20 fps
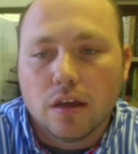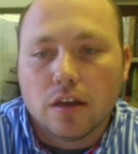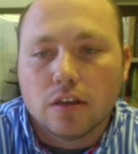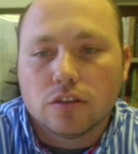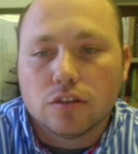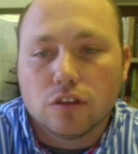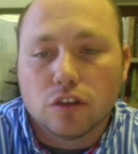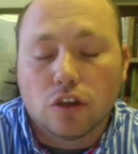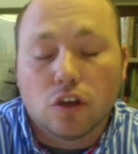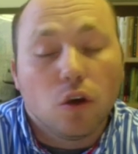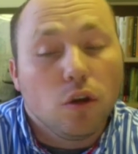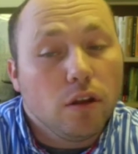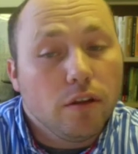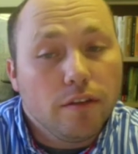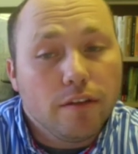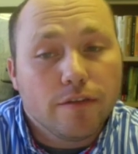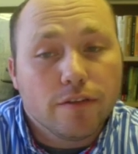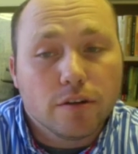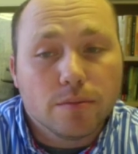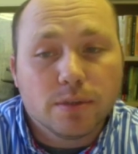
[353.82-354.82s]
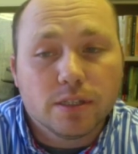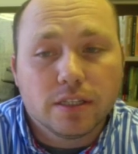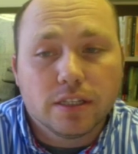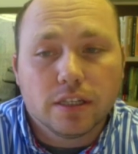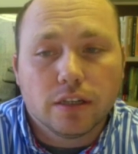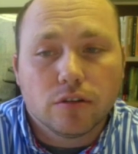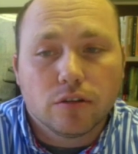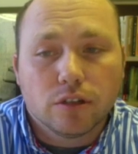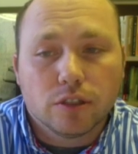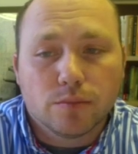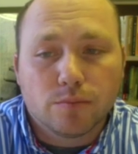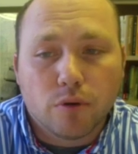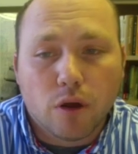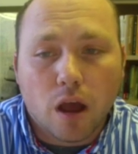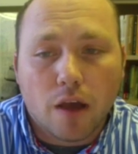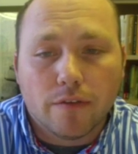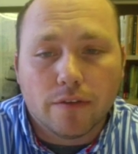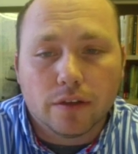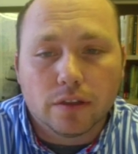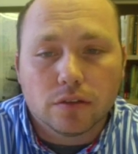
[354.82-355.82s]
so the goal of the firm is to increase
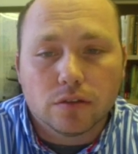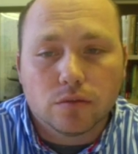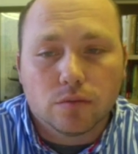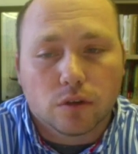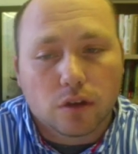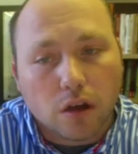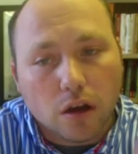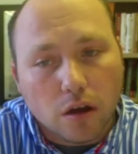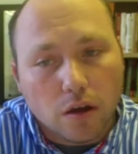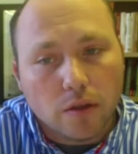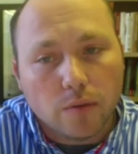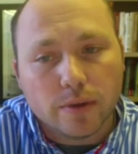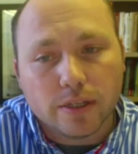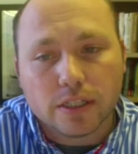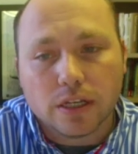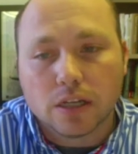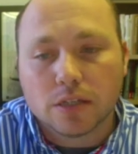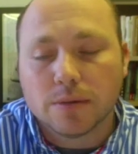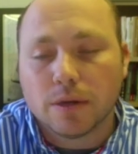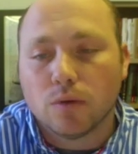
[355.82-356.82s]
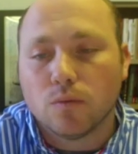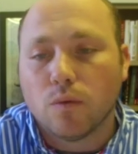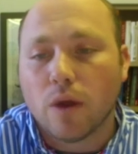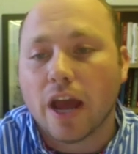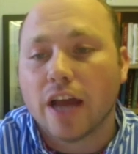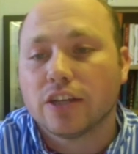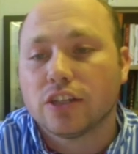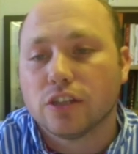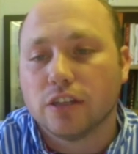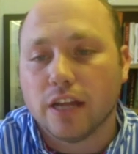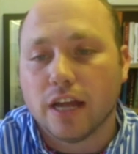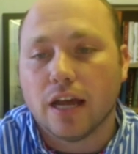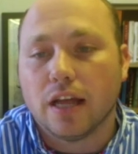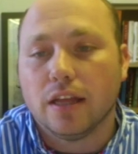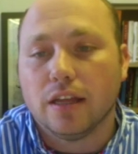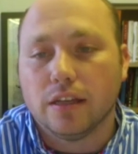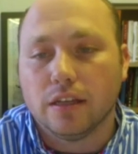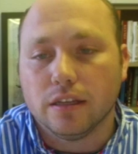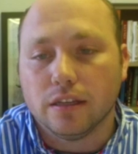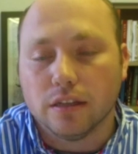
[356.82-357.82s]
profits. Recall that we talked about
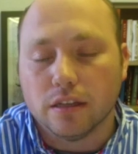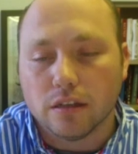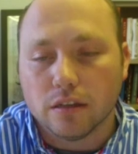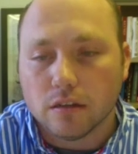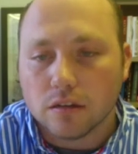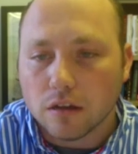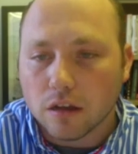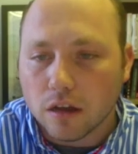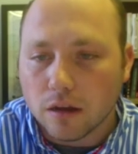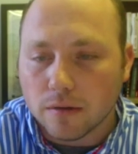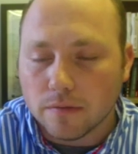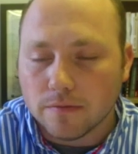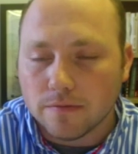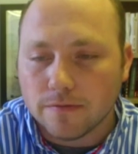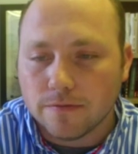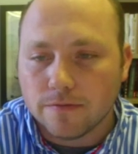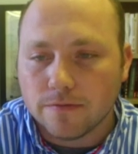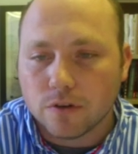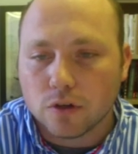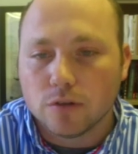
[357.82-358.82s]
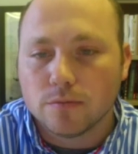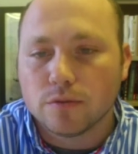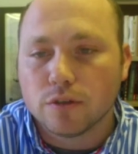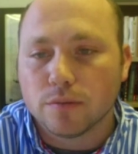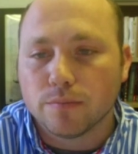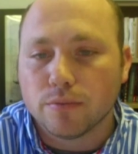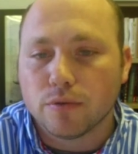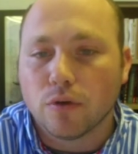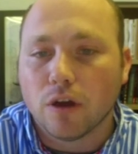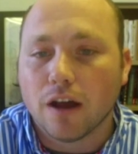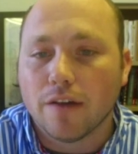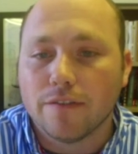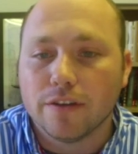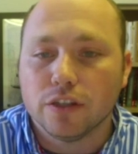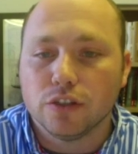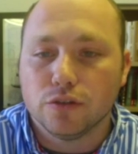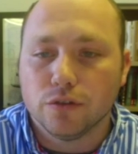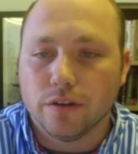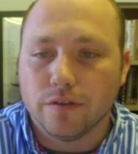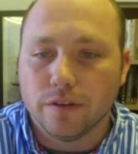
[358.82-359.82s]
rationality and that uh, firms are
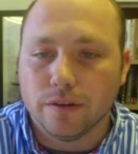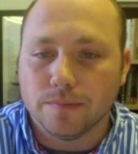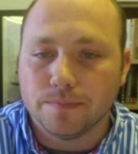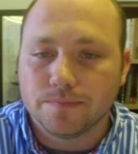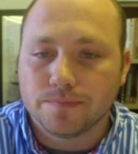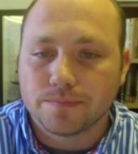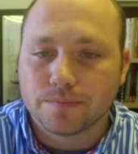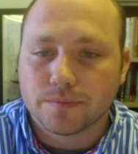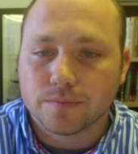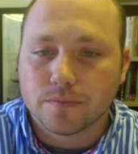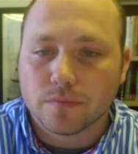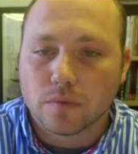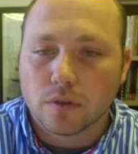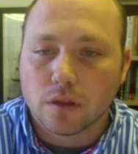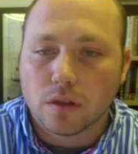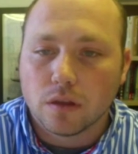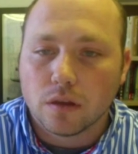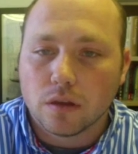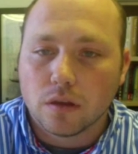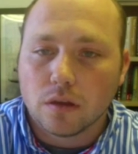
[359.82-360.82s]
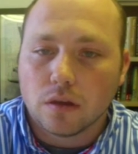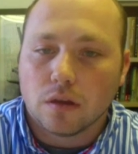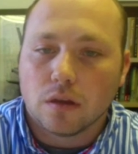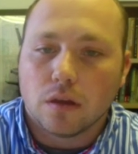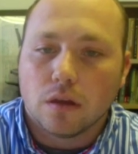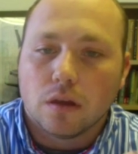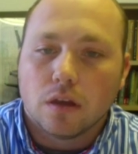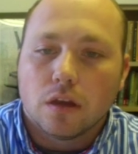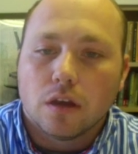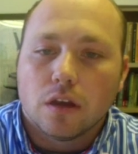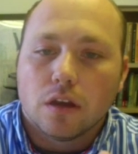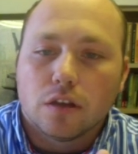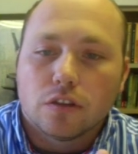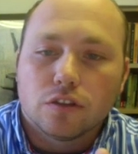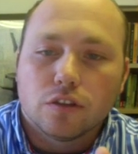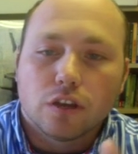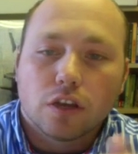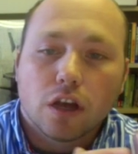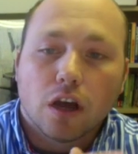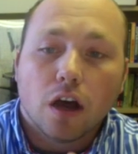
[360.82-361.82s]
profit driven.
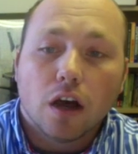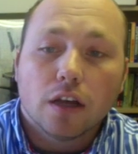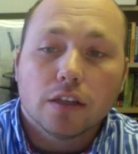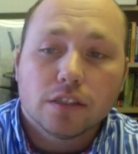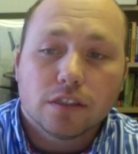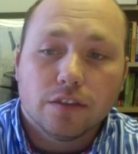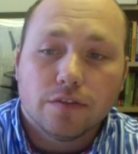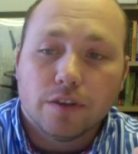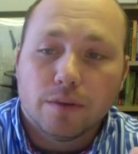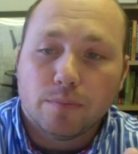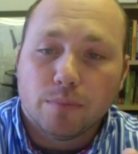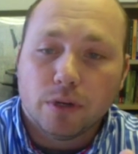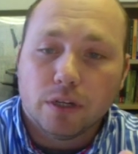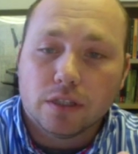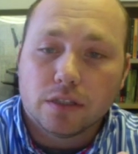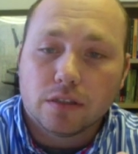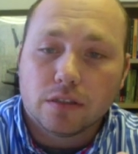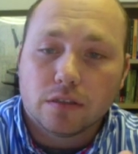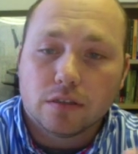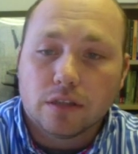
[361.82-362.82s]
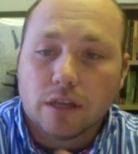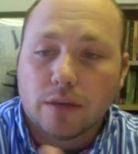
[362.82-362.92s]
So the cost of inputs